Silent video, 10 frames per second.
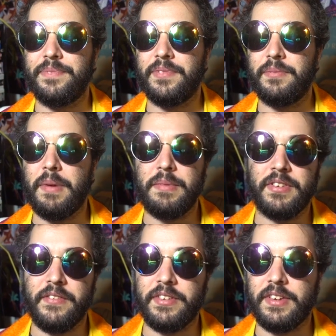maybe
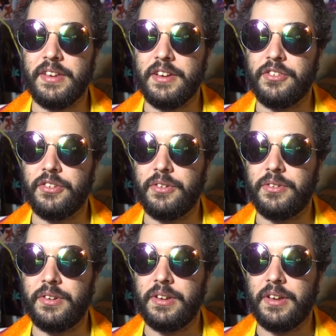17 years
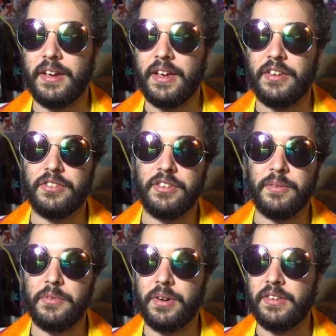old, I guess, because
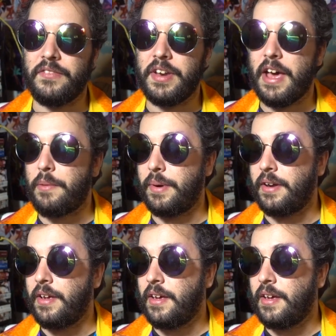I'm 27 now, but,